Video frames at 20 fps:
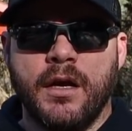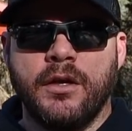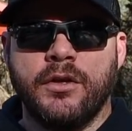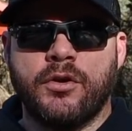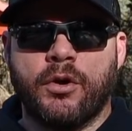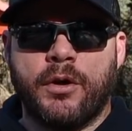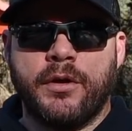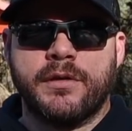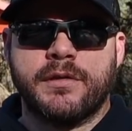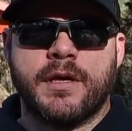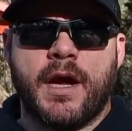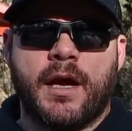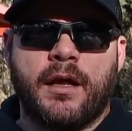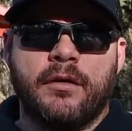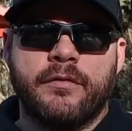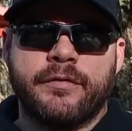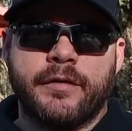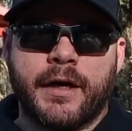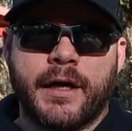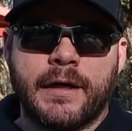during the
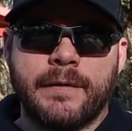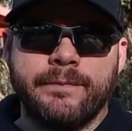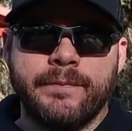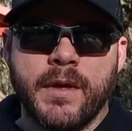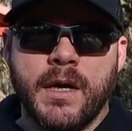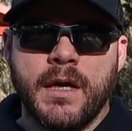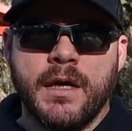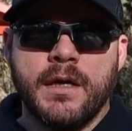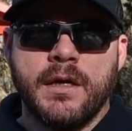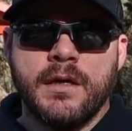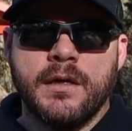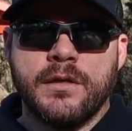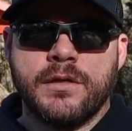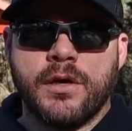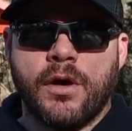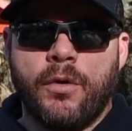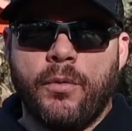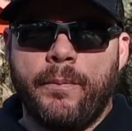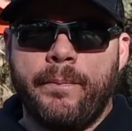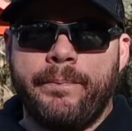cycle of fire.
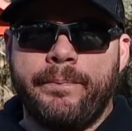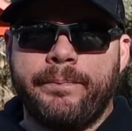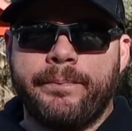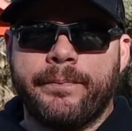So